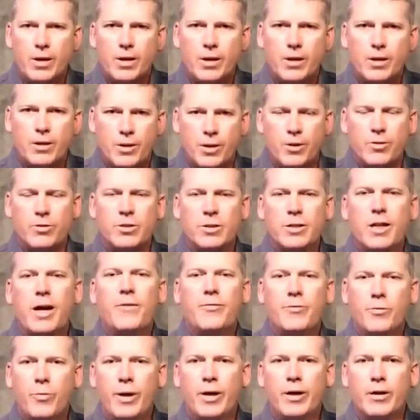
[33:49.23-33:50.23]
those
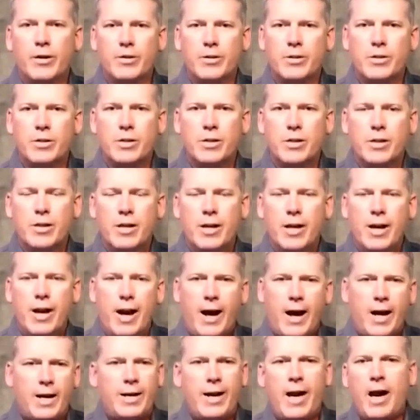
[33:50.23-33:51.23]
left-wingers,
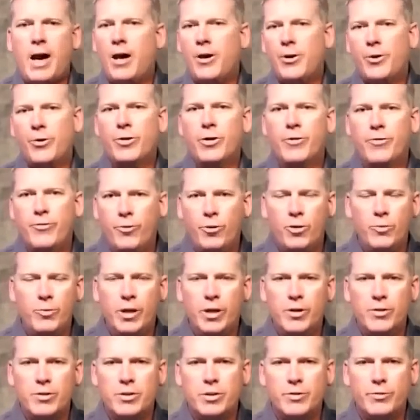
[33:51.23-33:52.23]
and now you're in a
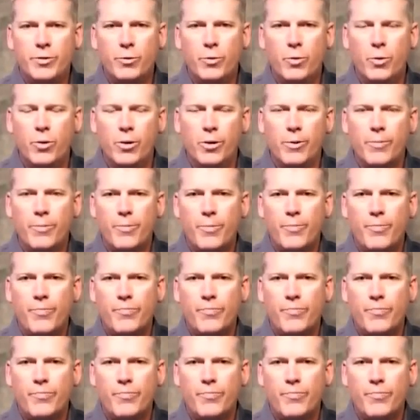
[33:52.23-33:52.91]
full-blown civil war.